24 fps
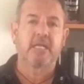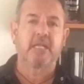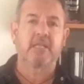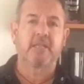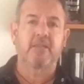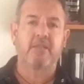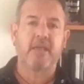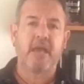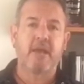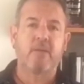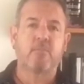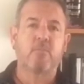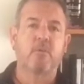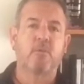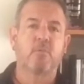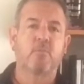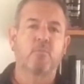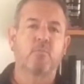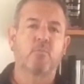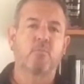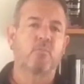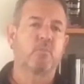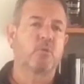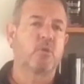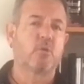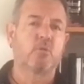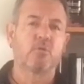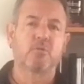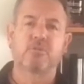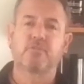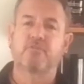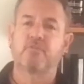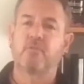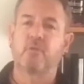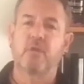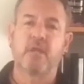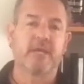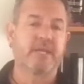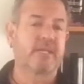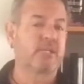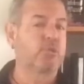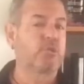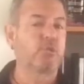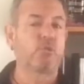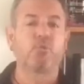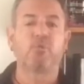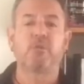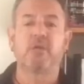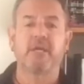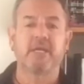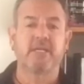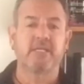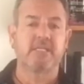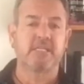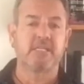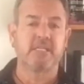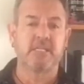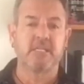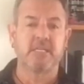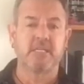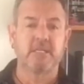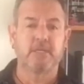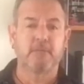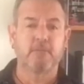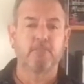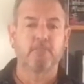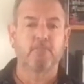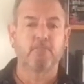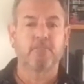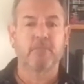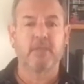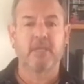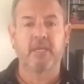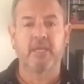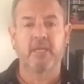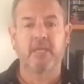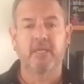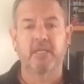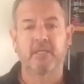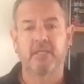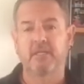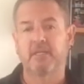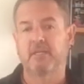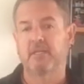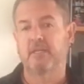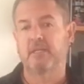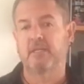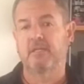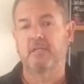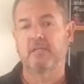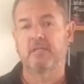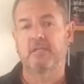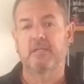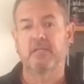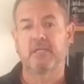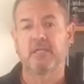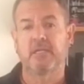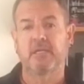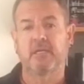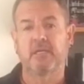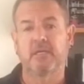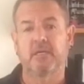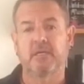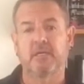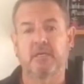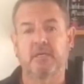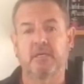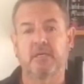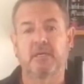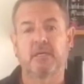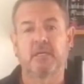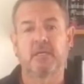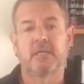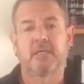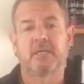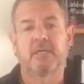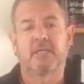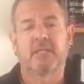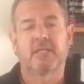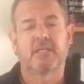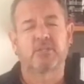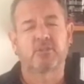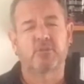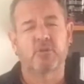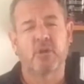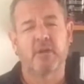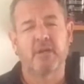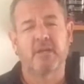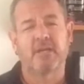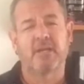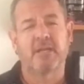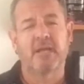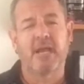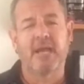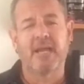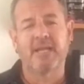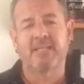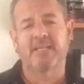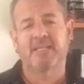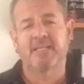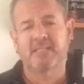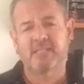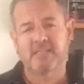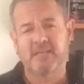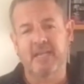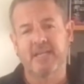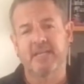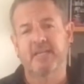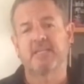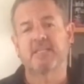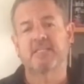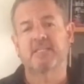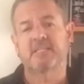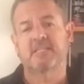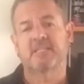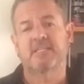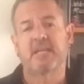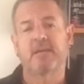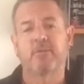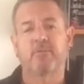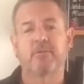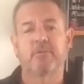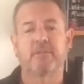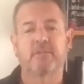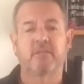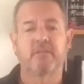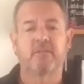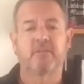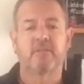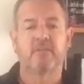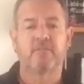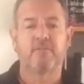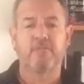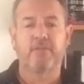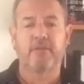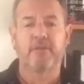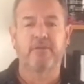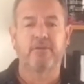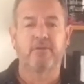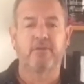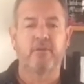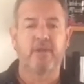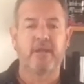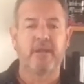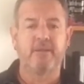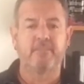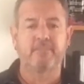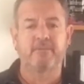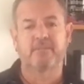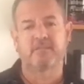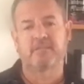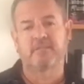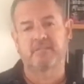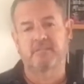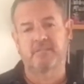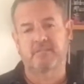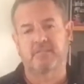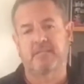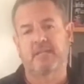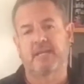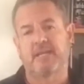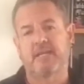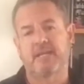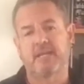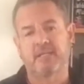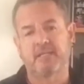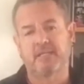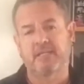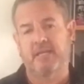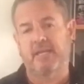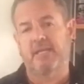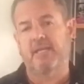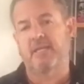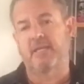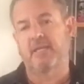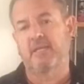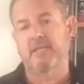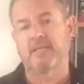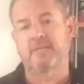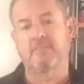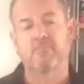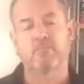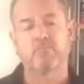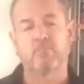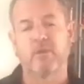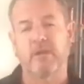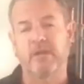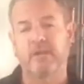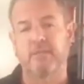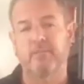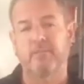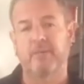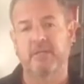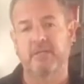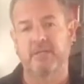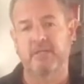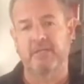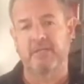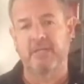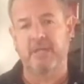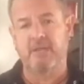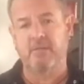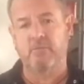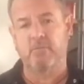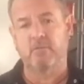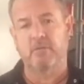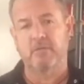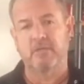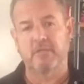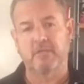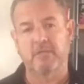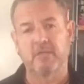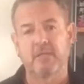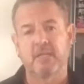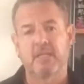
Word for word: that one goes for like $219, and then the so I decided to stay with the Fender amp, since they recommended that one.